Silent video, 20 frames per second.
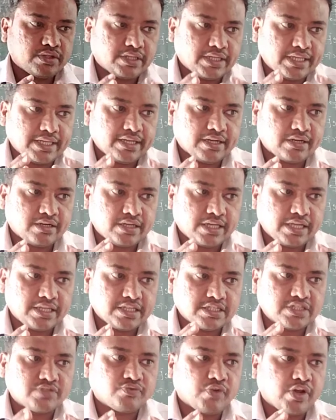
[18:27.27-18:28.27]

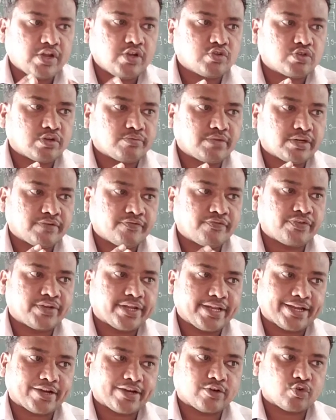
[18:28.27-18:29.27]
energy values of that
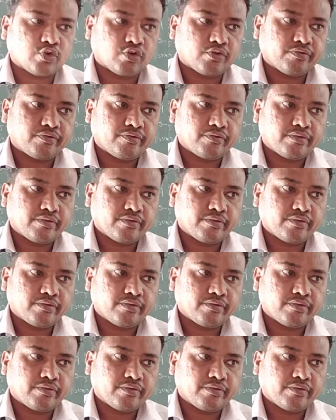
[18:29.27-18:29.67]
free electron